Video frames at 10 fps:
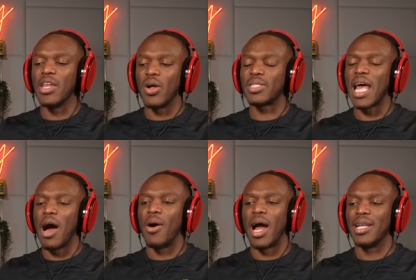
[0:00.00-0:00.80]
knocked
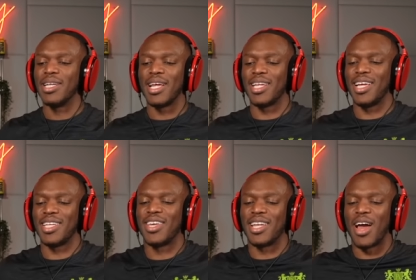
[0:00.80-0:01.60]
out, and
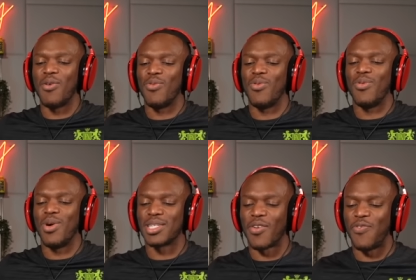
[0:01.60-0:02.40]
you're like,
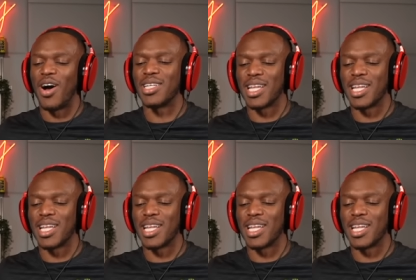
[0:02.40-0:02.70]
what the fuck